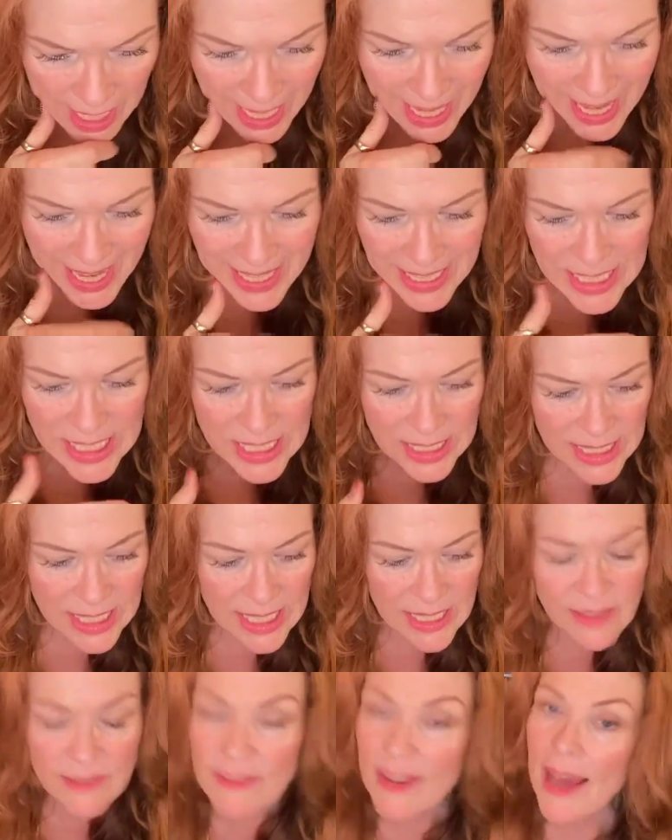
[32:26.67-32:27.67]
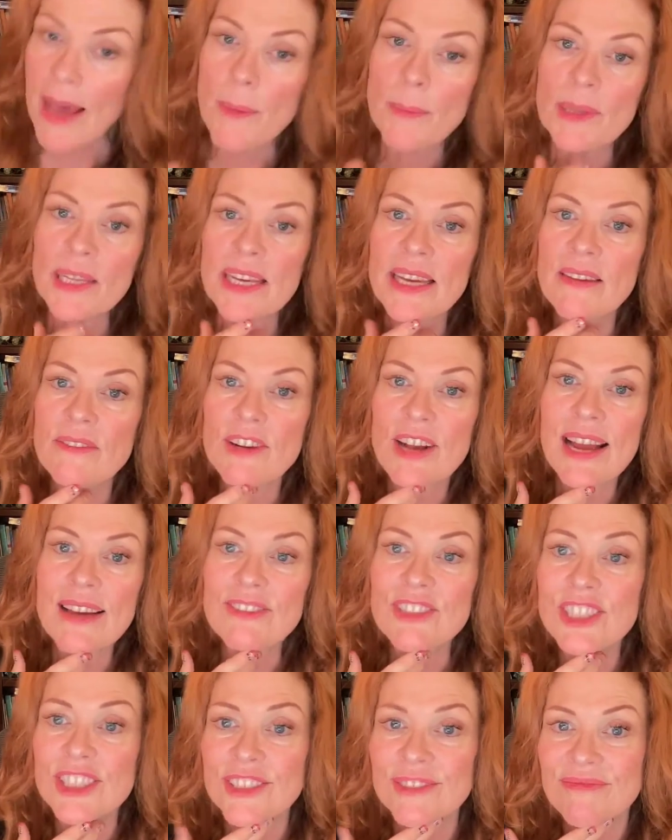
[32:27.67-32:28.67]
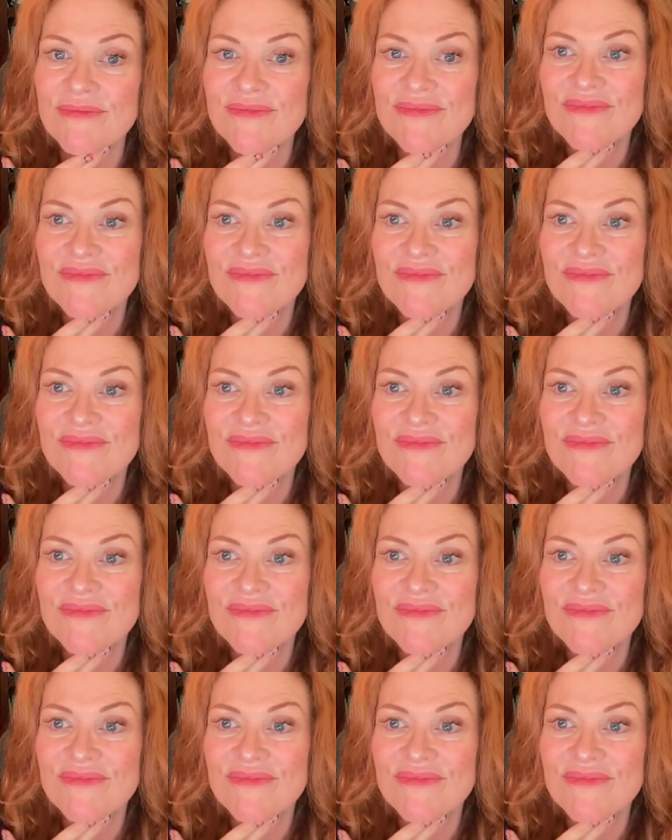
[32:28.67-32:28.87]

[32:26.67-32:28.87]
and live happily ever after.